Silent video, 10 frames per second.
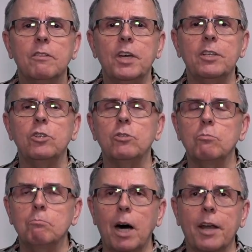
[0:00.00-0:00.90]
Then you
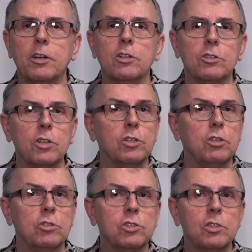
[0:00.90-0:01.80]
monitor their
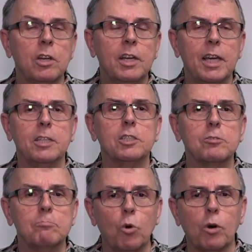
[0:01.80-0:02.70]
use, and
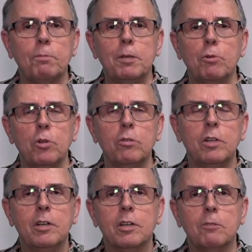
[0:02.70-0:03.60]
as more people
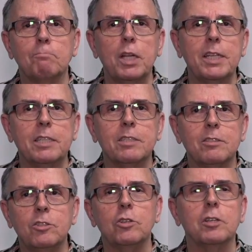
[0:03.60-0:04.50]
complete it,
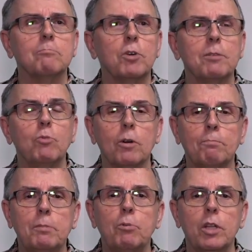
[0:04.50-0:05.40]
you can bring more
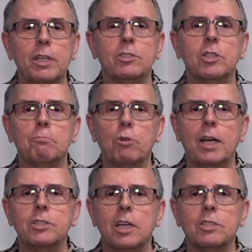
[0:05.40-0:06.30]
people into the
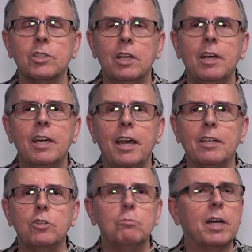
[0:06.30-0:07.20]
process.
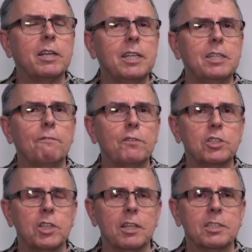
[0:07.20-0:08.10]
And you might need to
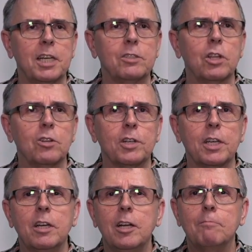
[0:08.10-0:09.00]
facilitate the learning.